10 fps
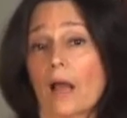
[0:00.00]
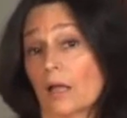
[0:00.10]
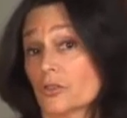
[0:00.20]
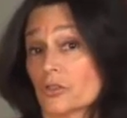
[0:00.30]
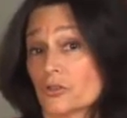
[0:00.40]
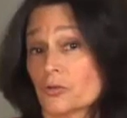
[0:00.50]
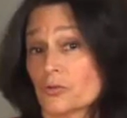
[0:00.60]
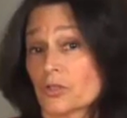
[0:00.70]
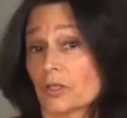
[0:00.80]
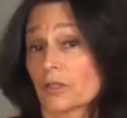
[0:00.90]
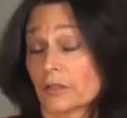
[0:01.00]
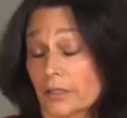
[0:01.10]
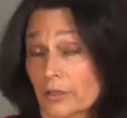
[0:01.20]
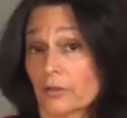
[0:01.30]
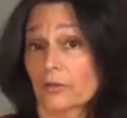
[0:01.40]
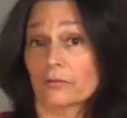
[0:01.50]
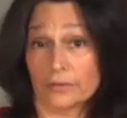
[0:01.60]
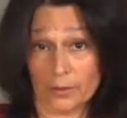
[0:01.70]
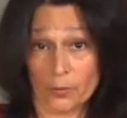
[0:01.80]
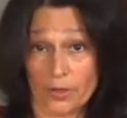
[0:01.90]
constitutes a clear
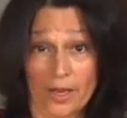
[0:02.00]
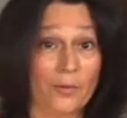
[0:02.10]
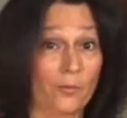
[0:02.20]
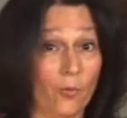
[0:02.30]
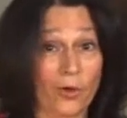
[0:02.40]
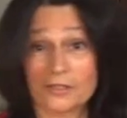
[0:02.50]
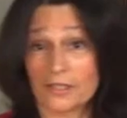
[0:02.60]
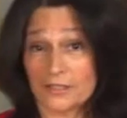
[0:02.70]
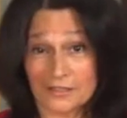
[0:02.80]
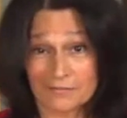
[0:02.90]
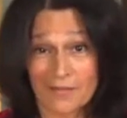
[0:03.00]
liquid and what doesn't.